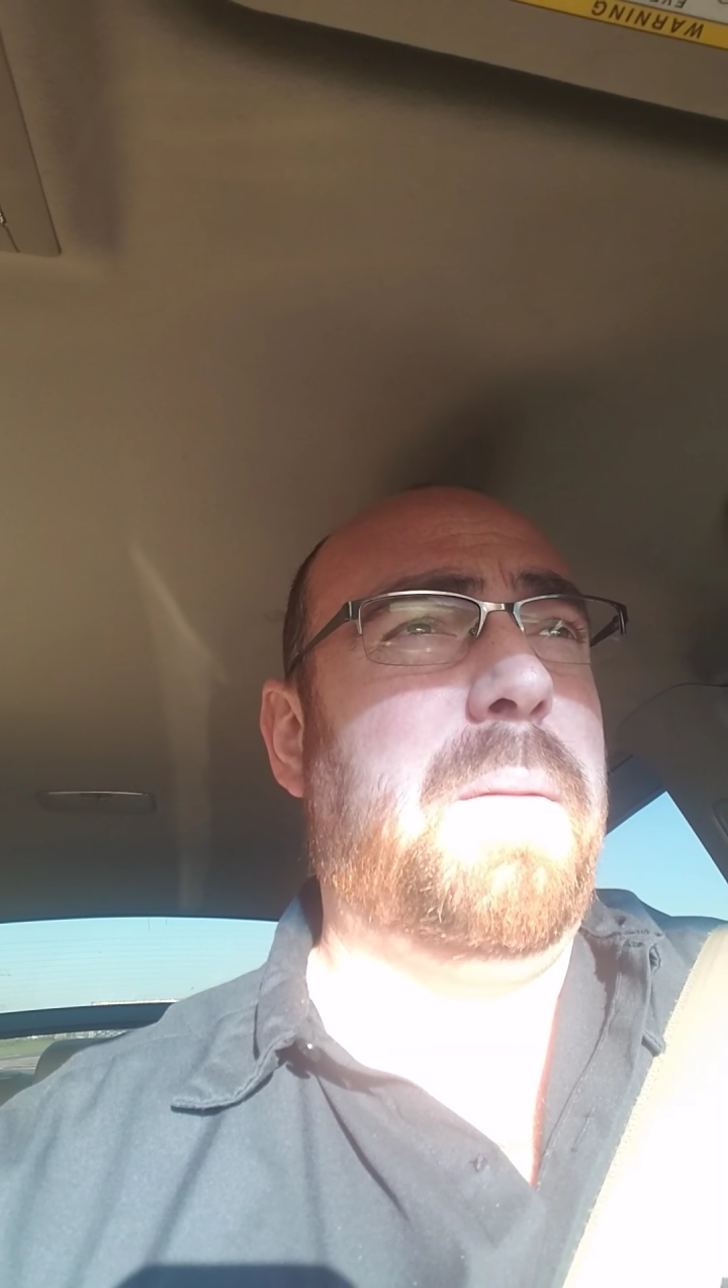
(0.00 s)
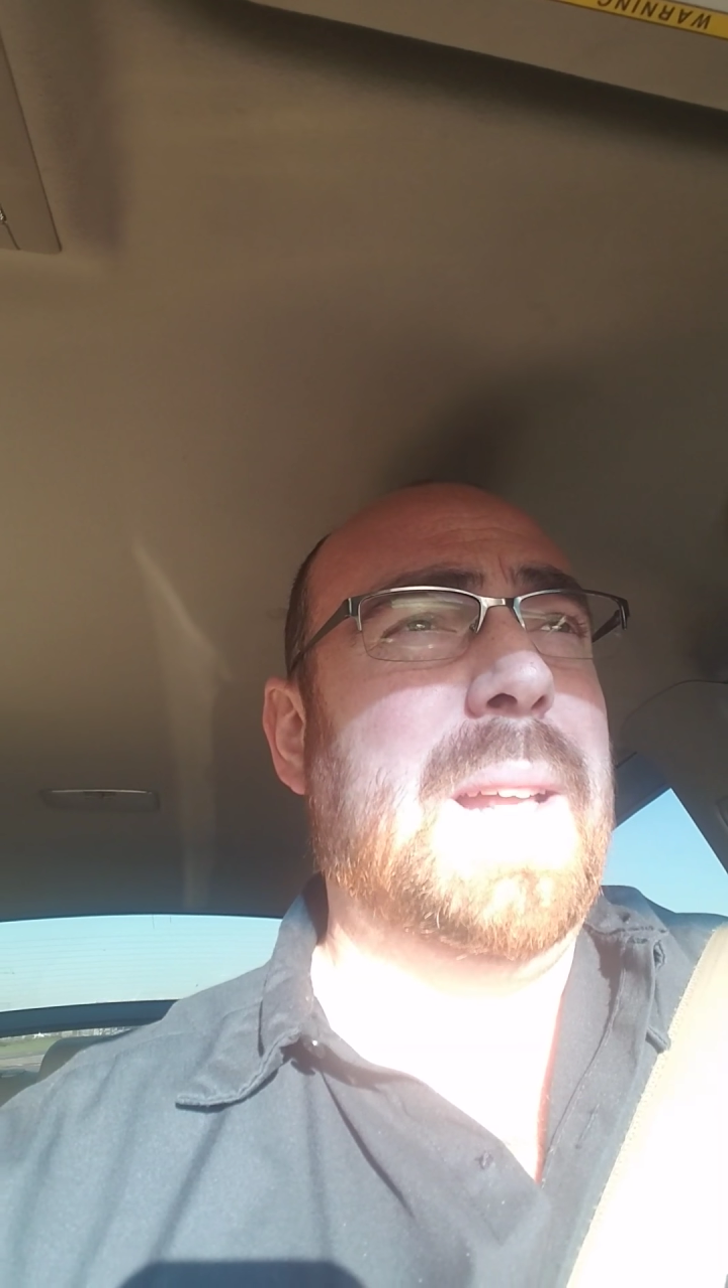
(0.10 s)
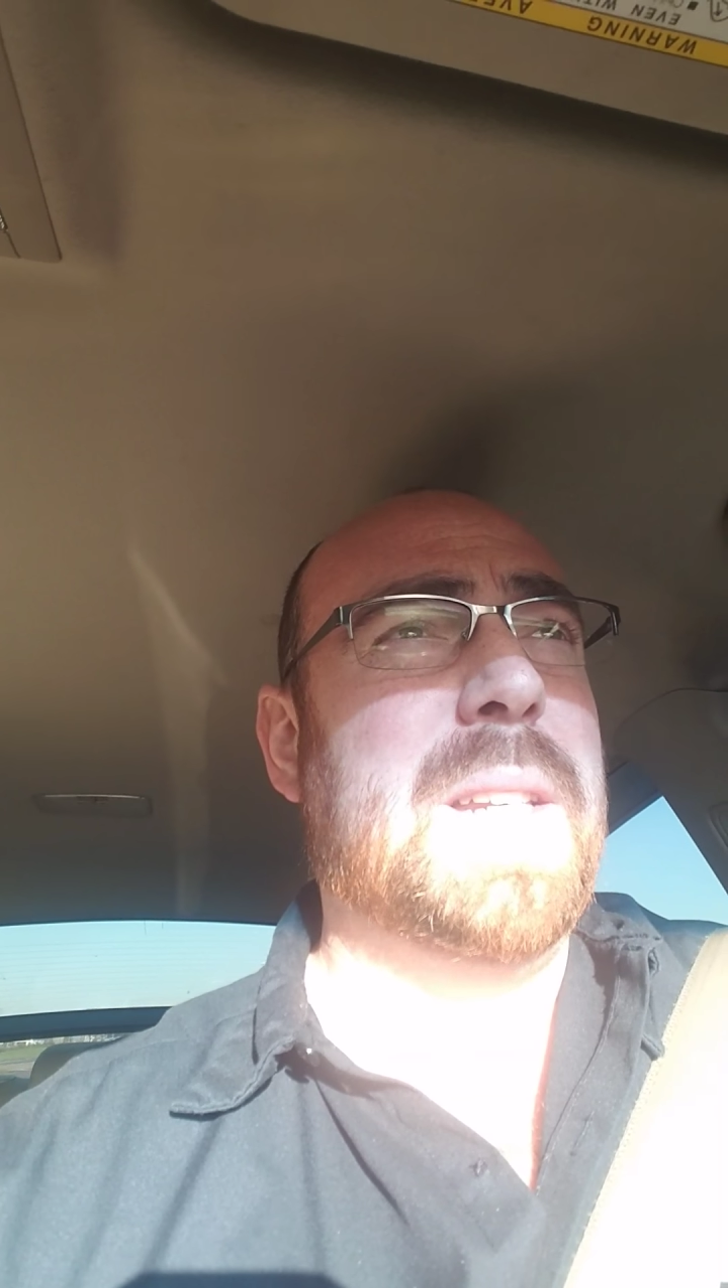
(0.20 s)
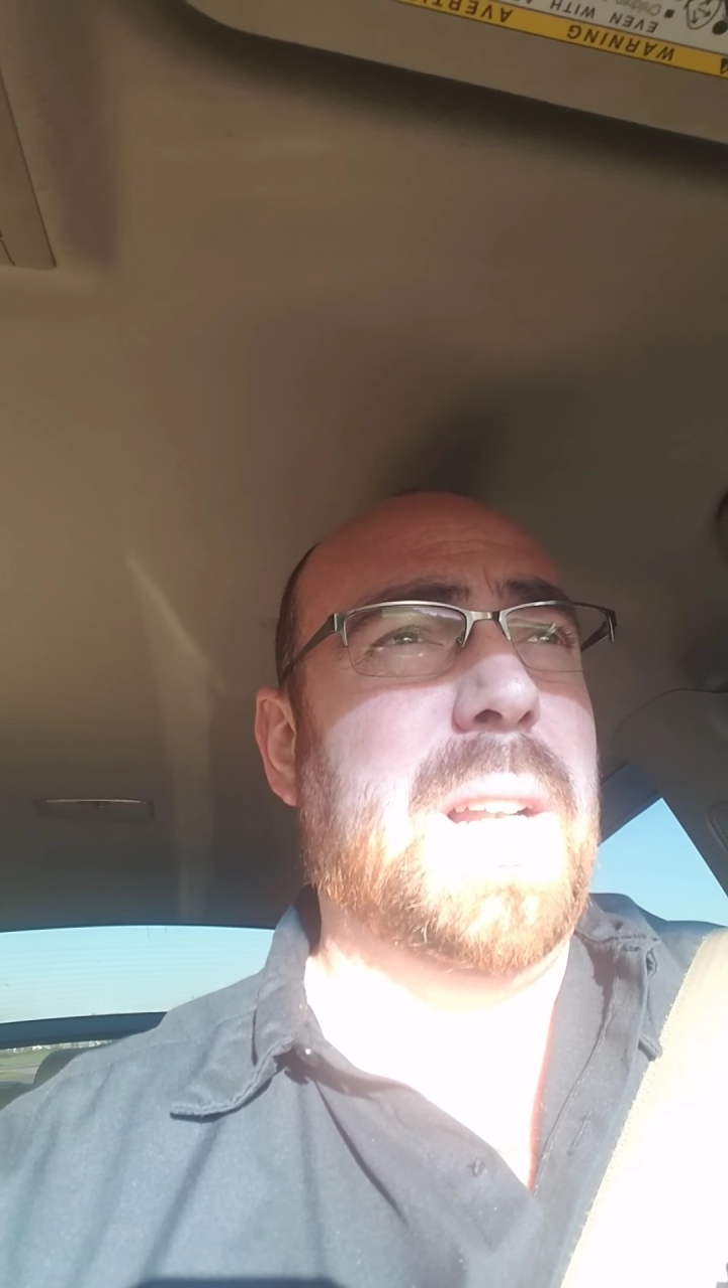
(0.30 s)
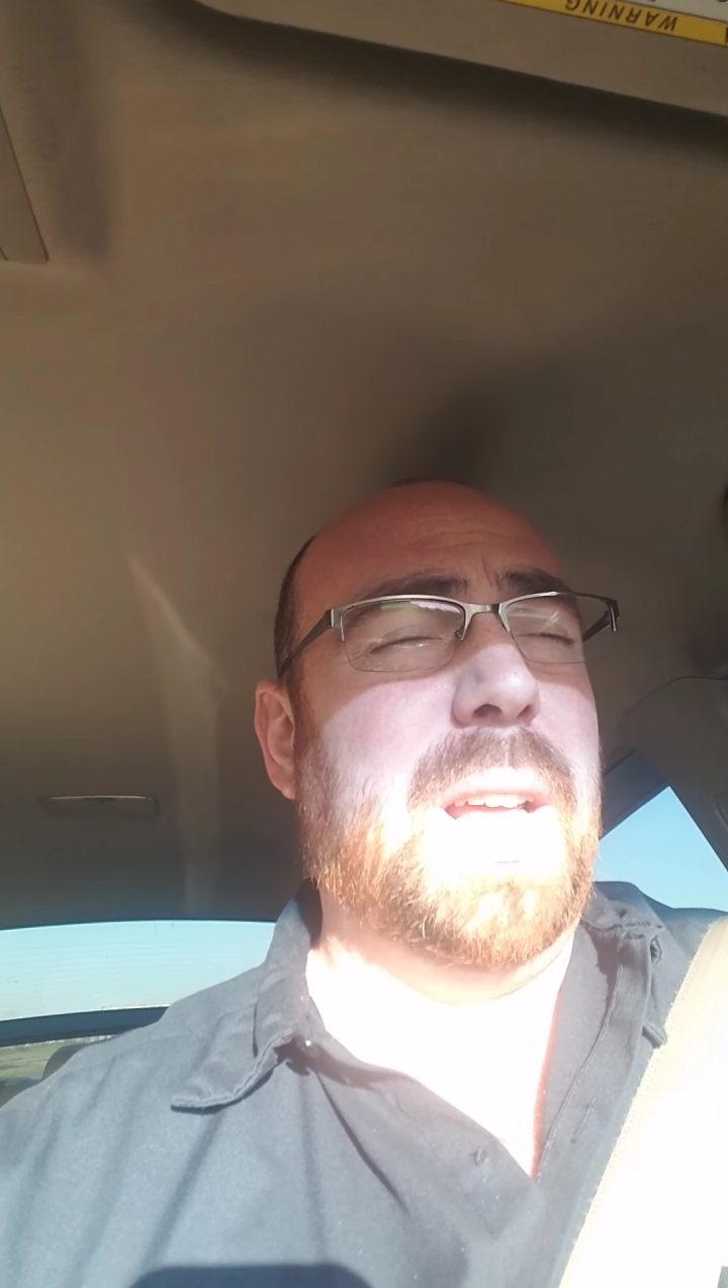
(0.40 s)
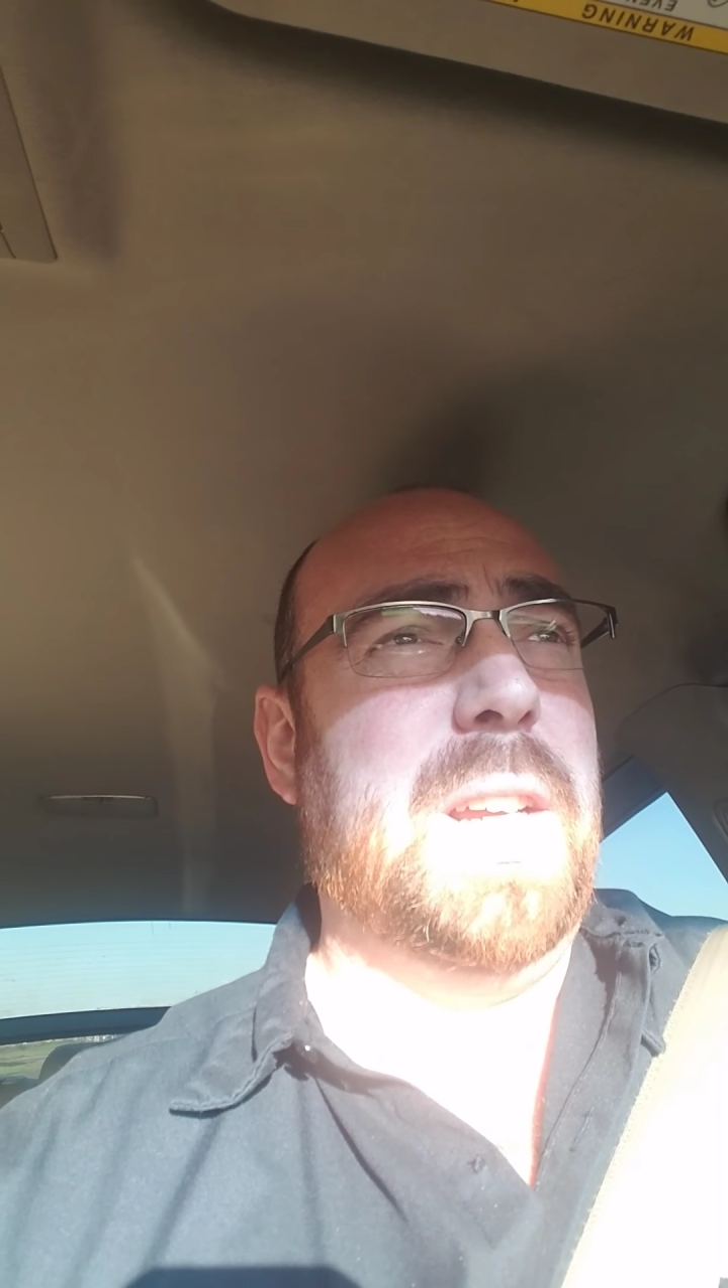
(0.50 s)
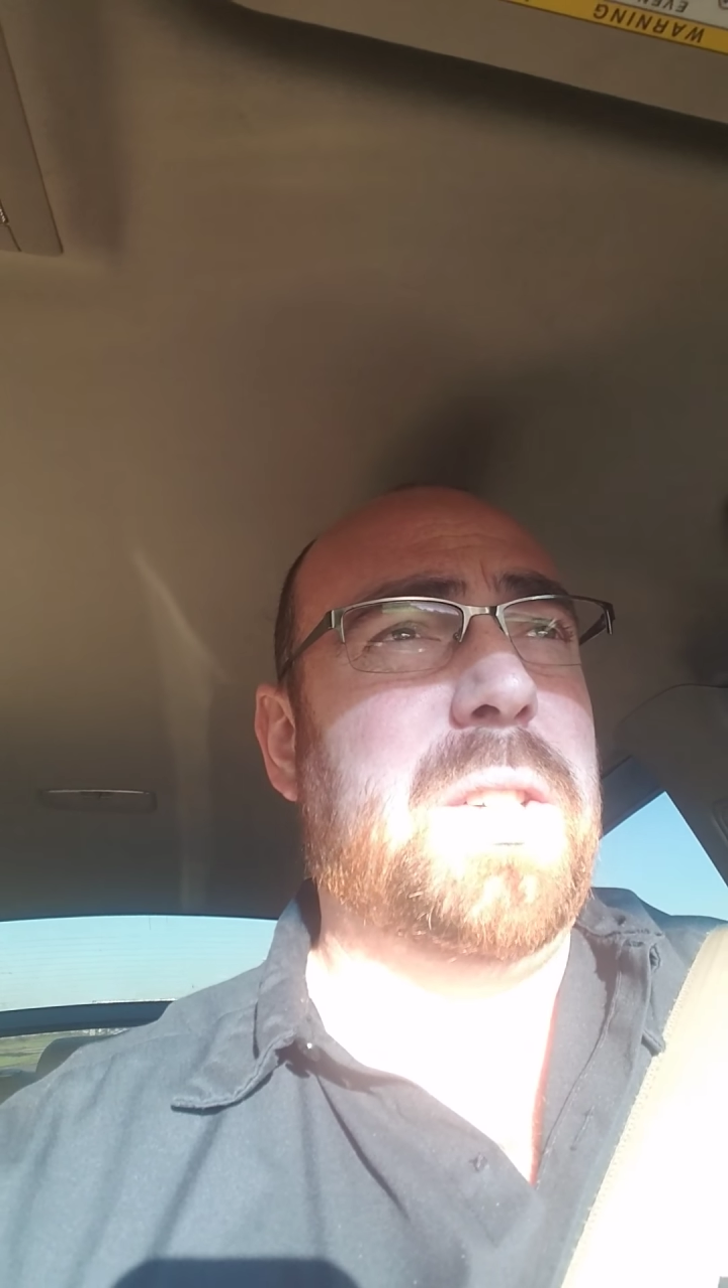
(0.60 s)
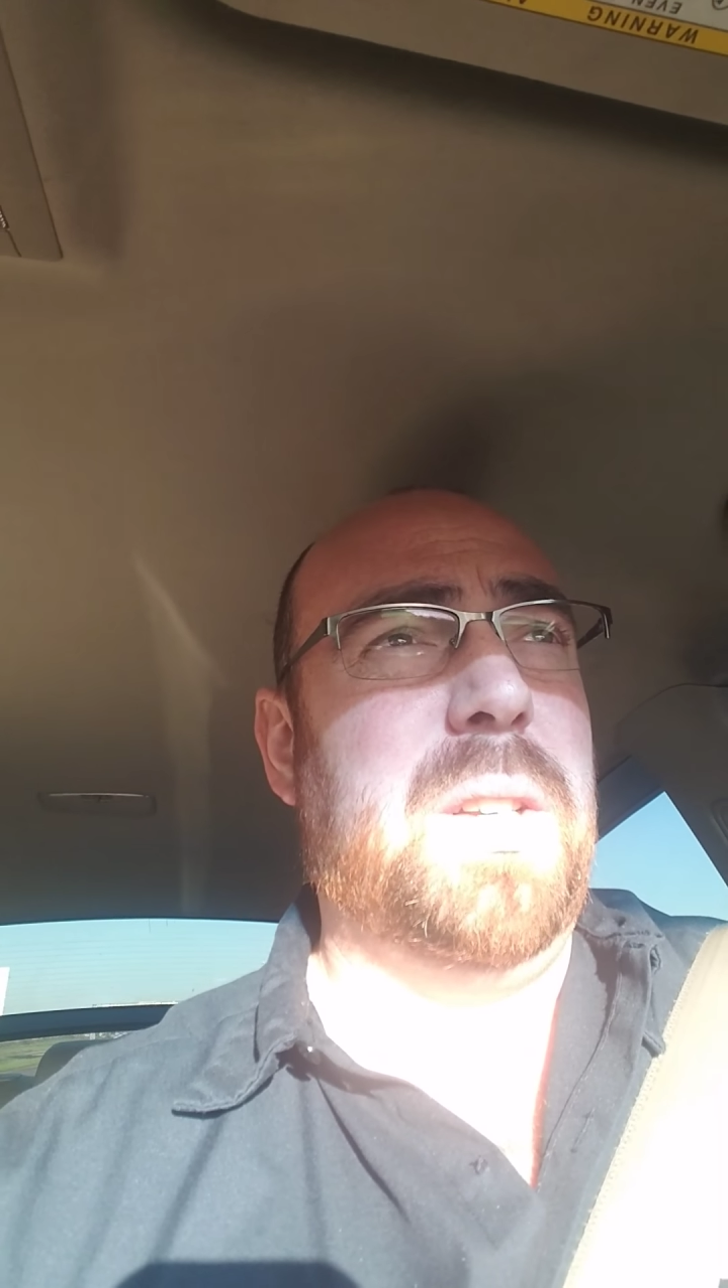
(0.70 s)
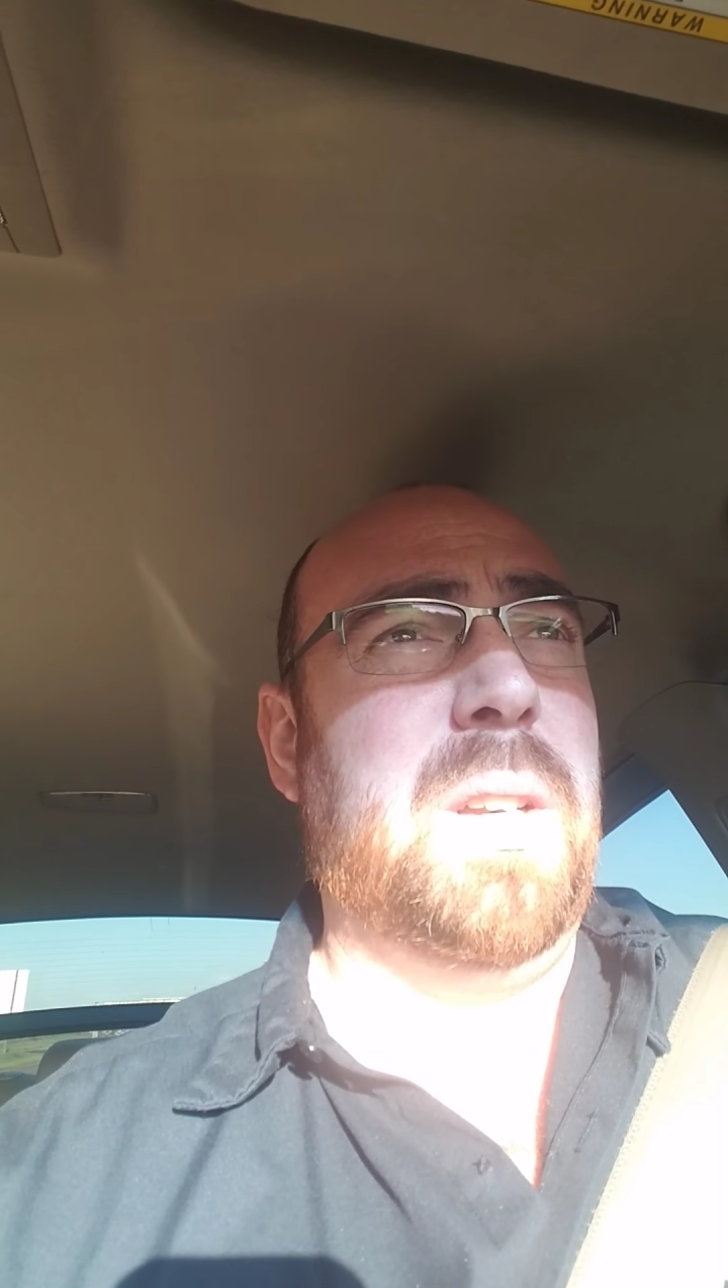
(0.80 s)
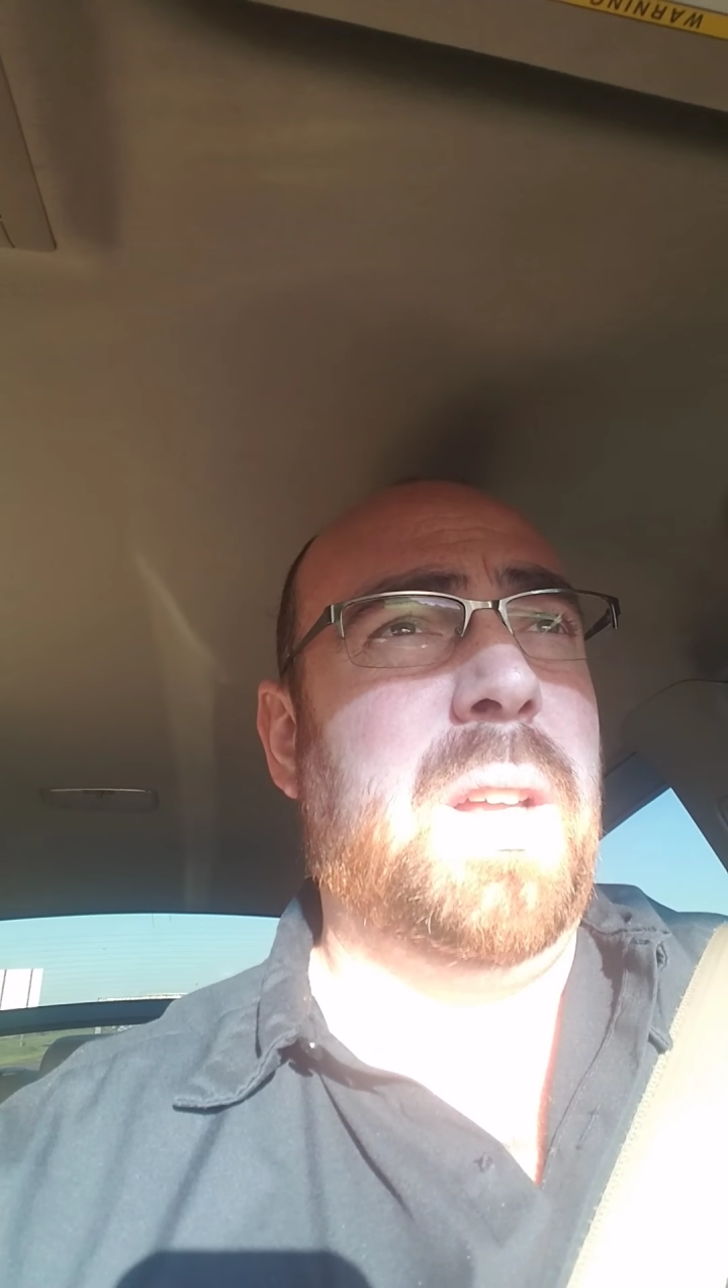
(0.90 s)

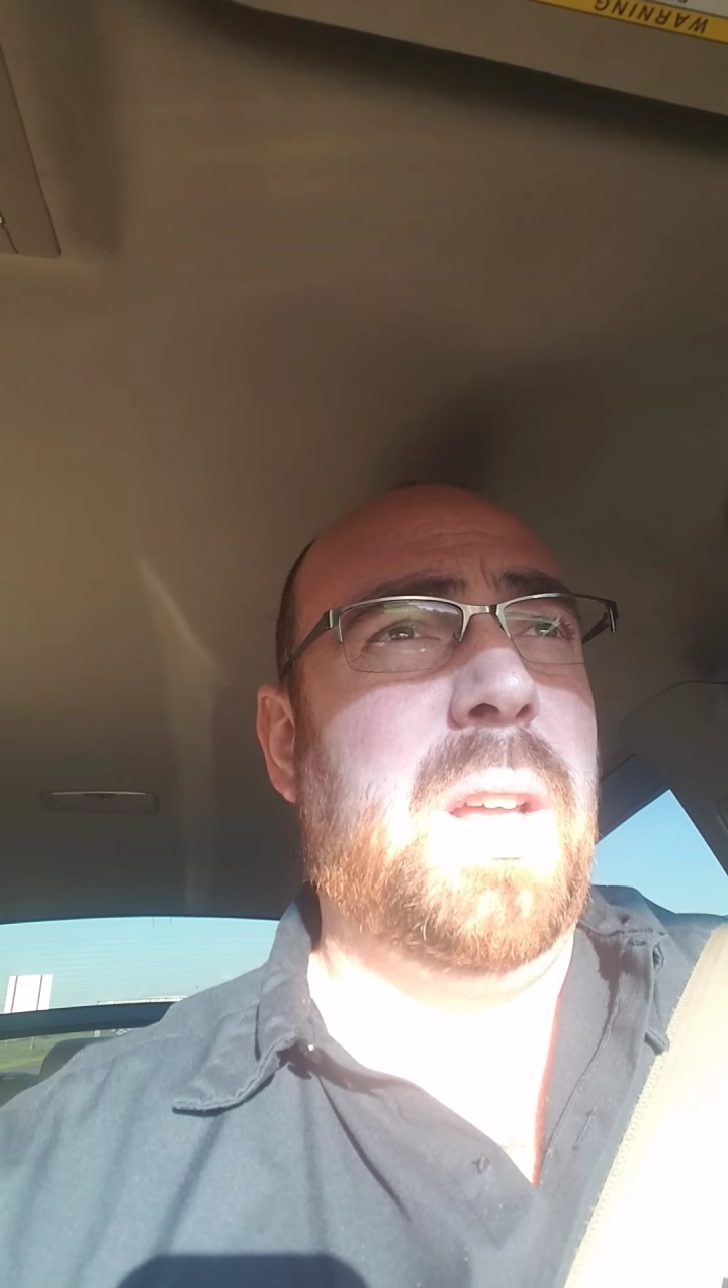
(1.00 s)
ventilation,